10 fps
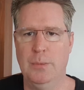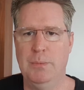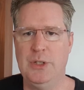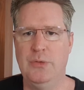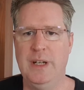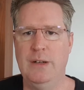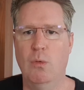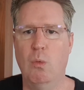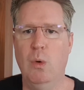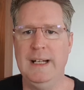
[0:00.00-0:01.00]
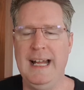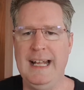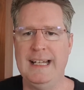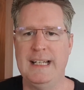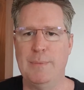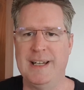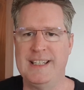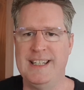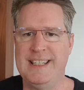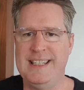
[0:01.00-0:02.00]
between what
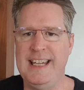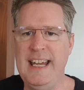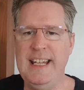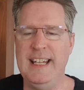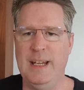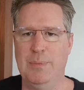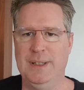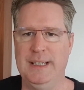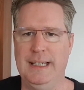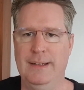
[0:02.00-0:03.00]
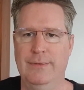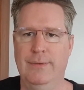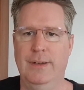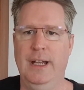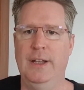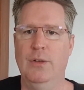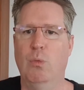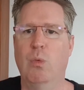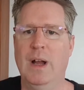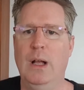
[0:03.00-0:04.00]
academics say they believe and the
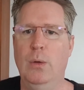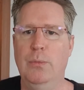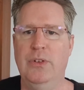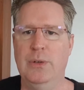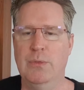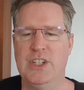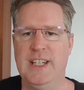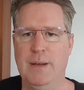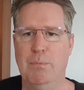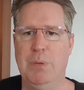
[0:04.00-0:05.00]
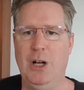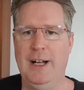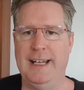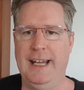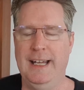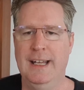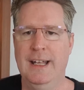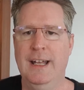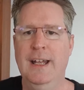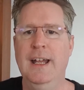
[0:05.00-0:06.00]
realms in which they embody,
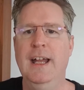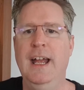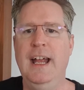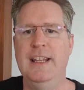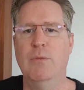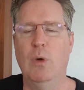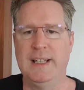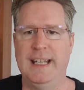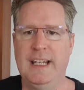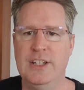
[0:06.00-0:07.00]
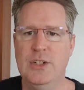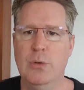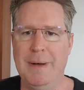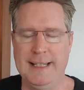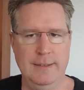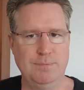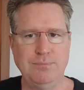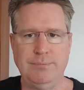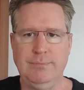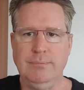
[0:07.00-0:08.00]
and then what they can do about it.
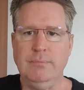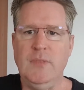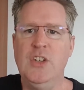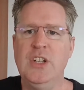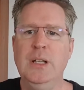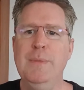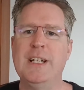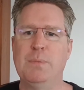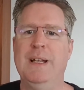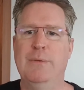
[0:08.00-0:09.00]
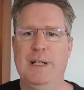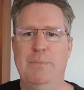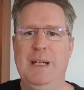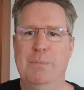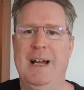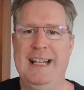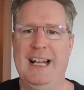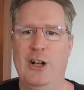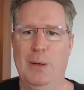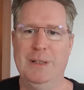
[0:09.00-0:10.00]
So let me explain what I mean by
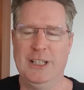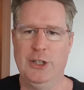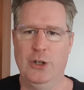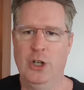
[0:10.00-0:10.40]
that gobbledygook.